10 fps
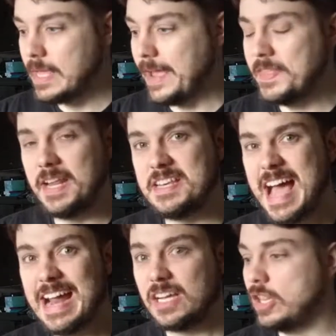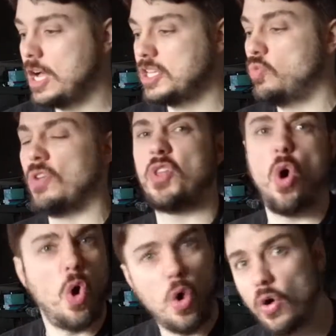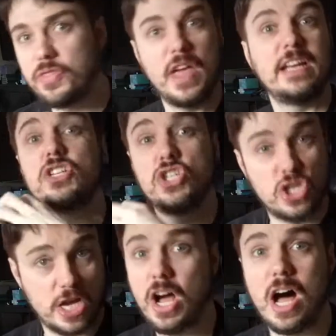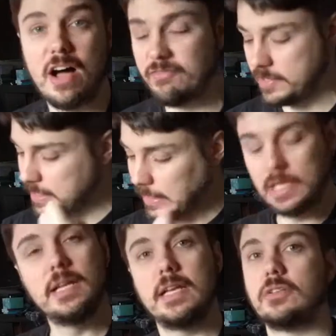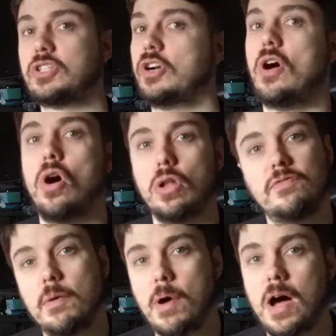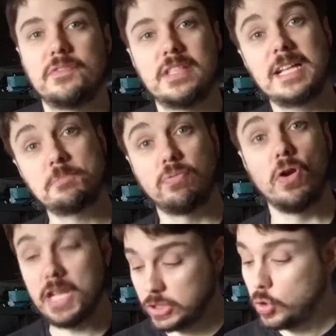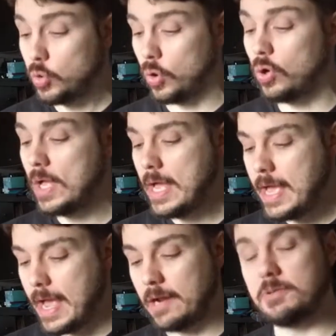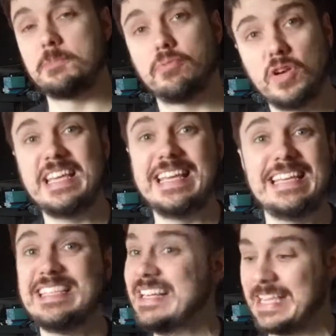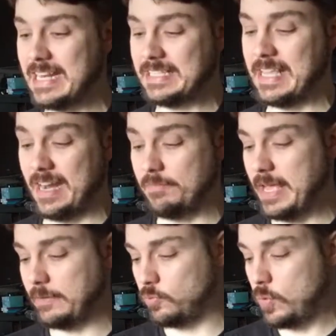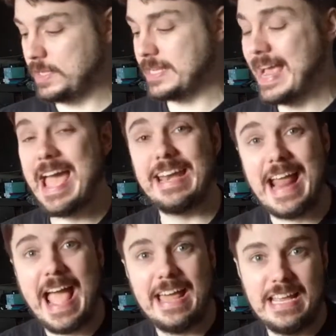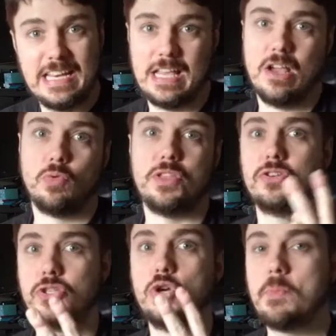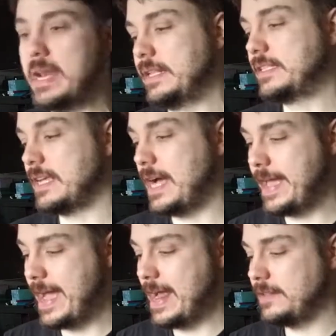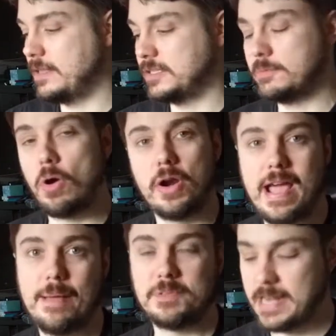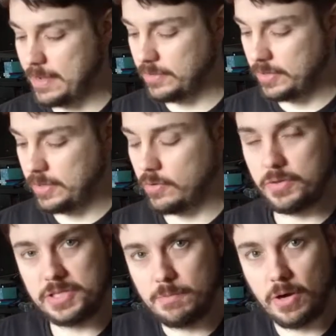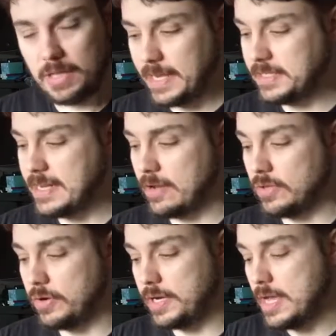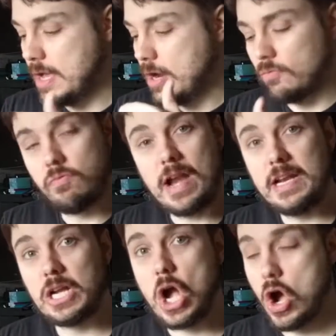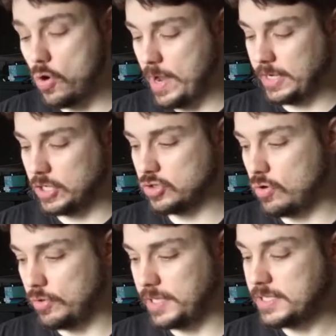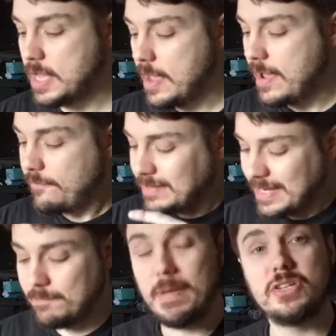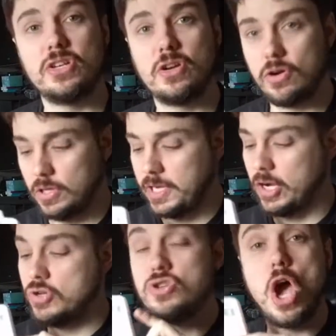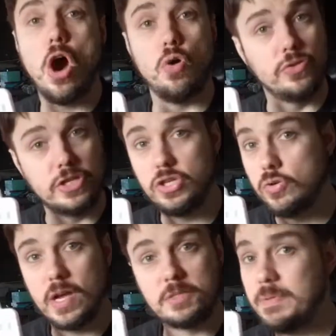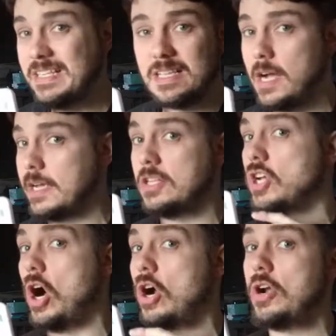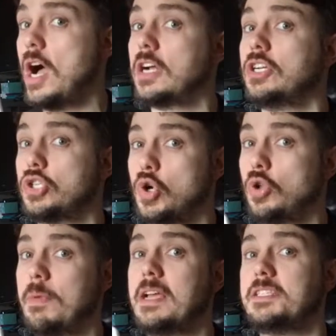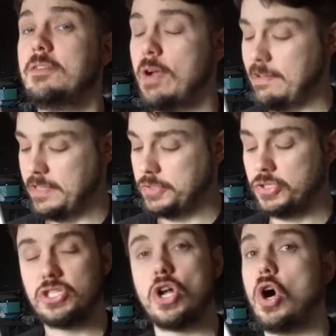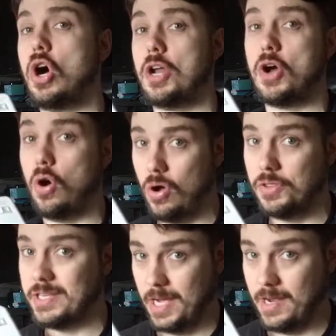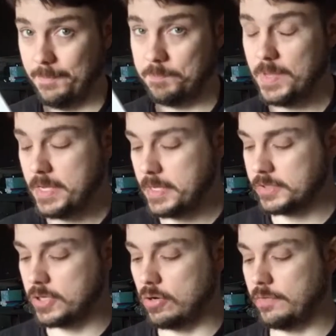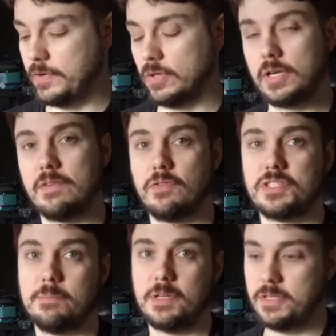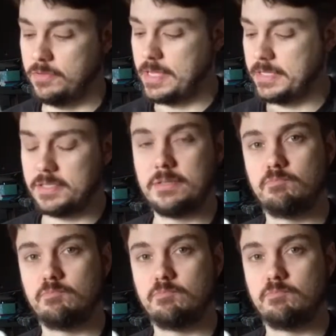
and then at 9 o'clock you want the whole thing to shut off, it'll turn all of them off. So that's pretty cool, and it was pretty easy to get it set up. Like once I had it added, within 2 minutes I had the smart apps downloaded, or the smart lights downloaded, ready to go and control these. If I didn't mention it earlier, no, the USB sockets are not controlled by Z-wave. These are just on all the time. So if you're looking for something to do this,